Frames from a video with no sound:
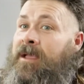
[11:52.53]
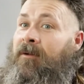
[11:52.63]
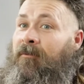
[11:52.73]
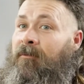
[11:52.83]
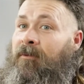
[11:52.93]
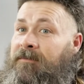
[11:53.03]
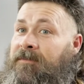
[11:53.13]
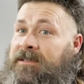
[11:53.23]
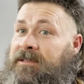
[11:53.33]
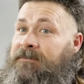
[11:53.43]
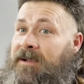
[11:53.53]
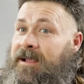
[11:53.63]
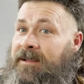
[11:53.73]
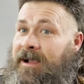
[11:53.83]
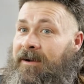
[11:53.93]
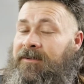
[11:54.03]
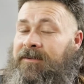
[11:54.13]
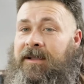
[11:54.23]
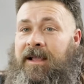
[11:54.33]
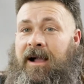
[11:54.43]
We're fixing to find out.
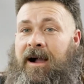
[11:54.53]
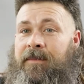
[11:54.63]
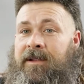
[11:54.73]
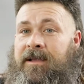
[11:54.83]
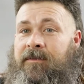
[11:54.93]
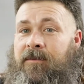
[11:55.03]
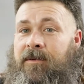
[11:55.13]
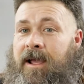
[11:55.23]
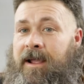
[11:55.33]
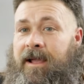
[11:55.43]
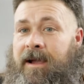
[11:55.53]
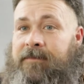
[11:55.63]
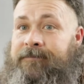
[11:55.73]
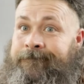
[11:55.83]
I'm gonna give it what I got.